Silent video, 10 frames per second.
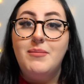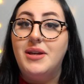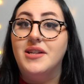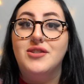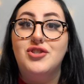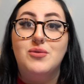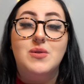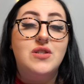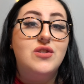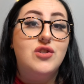because she
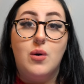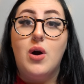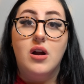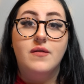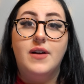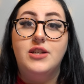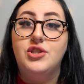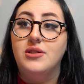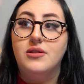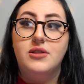was so horrified.
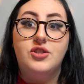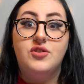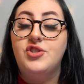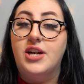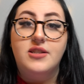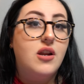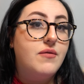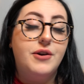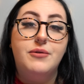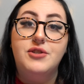She literally just checked out
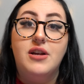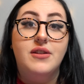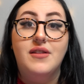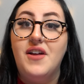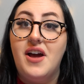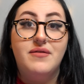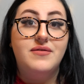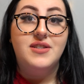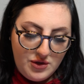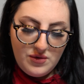of the hotel and
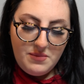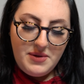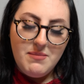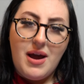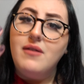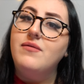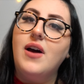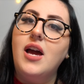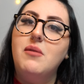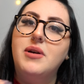left, which would be my
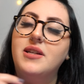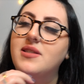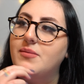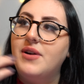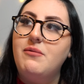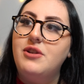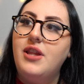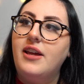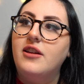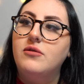vibe, except for I would
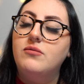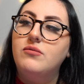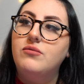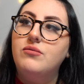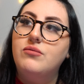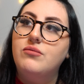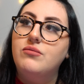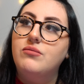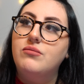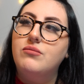like
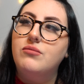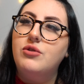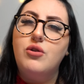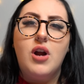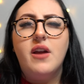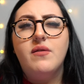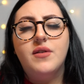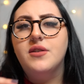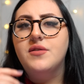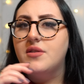cry
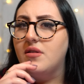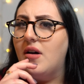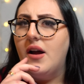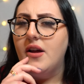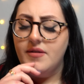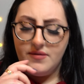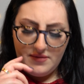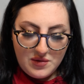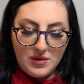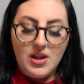first a lot.
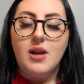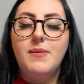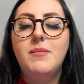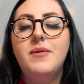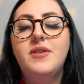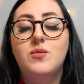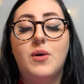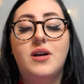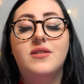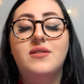So a lot of people as
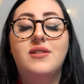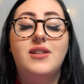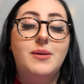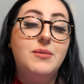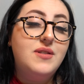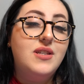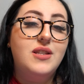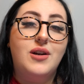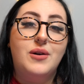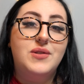well claim to see the
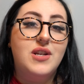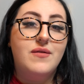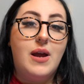ghost of